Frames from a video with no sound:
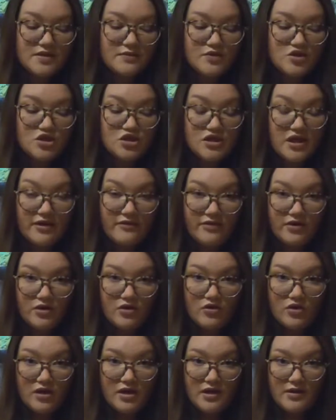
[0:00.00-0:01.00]
some shaving
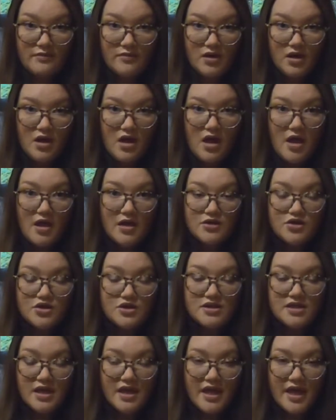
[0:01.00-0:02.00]
cream,
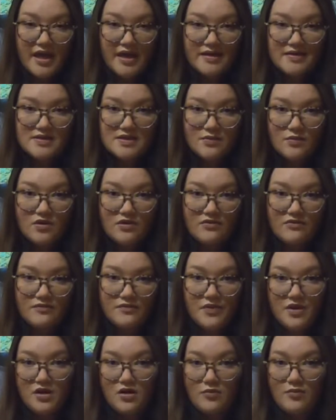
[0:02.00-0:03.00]
just in case someone,
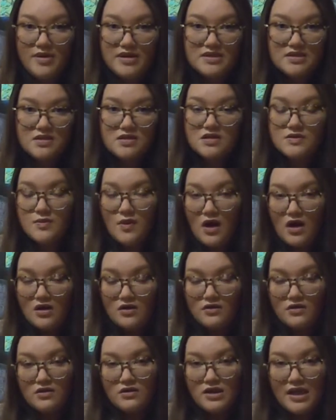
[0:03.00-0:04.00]
you know, missed a spot
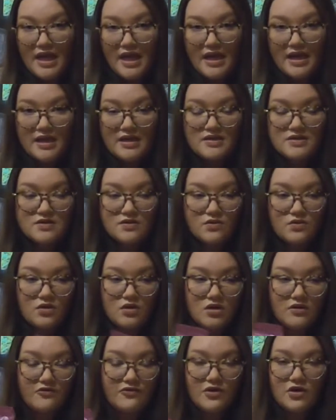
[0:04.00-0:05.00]
on their legs
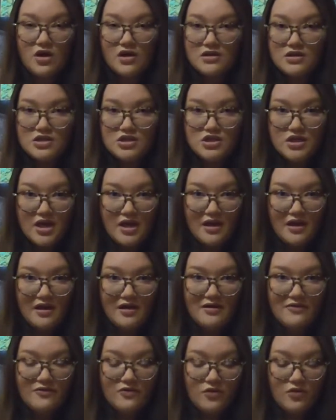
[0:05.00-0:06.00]
or forgot to
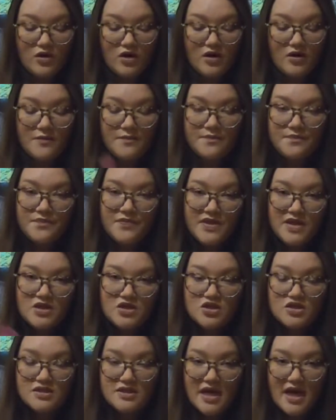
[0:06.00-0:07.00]
shave, or
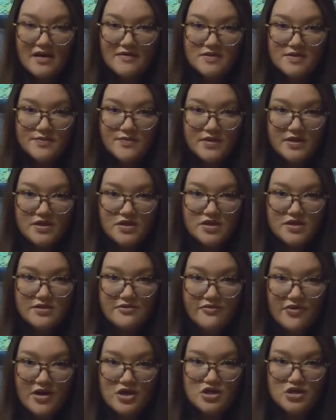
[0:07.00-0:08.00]
just to have something just to
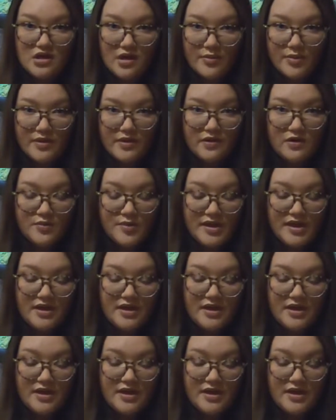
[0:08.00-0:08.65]
freshen up a little